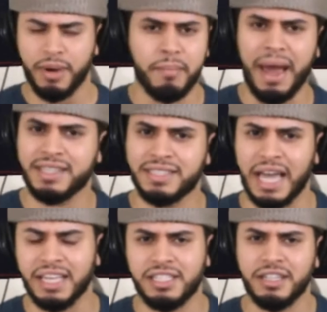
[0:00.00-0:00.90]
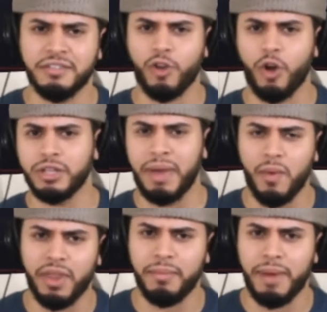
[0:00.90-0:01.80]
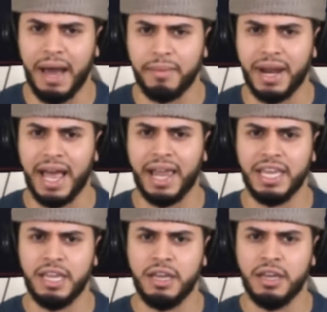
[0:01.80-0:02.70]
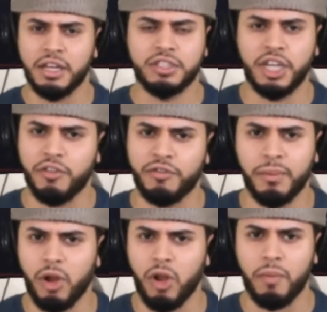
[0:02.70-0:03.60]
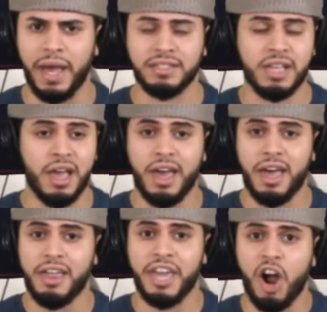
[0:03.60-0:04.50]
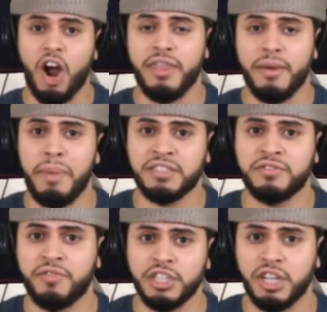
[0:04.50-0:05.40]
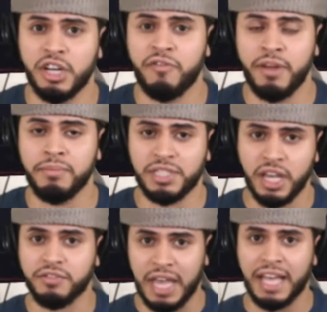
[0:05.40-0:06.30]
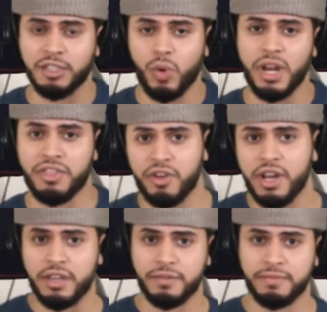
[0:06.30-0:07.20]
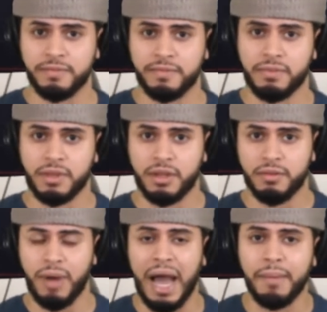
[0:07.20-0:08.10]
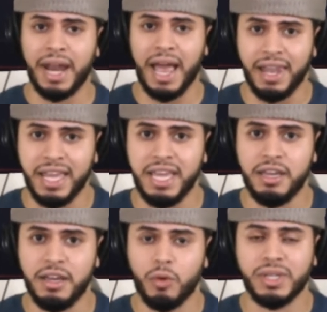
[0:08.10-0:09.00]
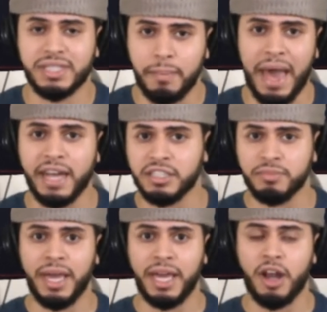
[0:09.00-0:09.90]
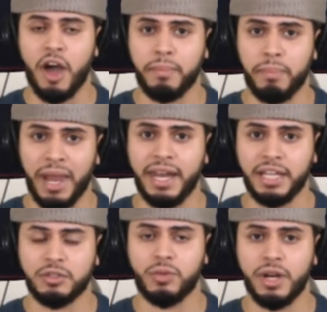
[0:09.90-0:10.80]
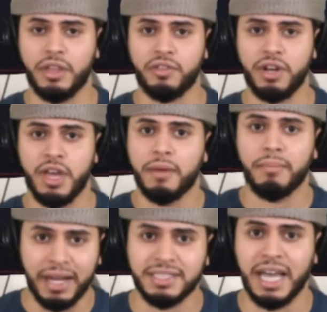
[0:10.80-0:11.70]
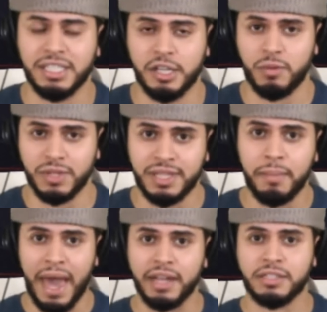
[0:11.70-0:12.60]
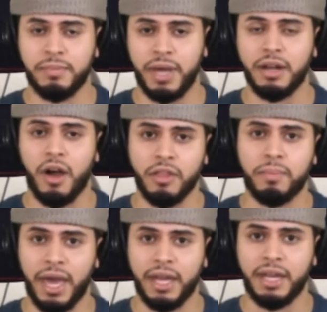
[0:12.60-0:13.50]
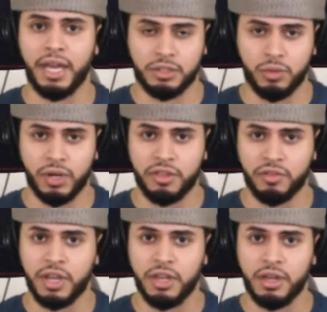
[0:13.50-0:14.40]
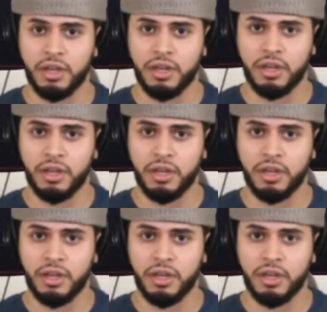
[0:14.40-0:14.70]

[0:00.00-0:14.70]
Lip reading: But Mike Tyson, Floyd Mayweather, Muhammad Ali, Teofimo Lopez, they are the best version of themselves at 23. Muhammad Ali was the baddest man on the planet at 23. Mike Tyson was the baddest man on the planet at 23.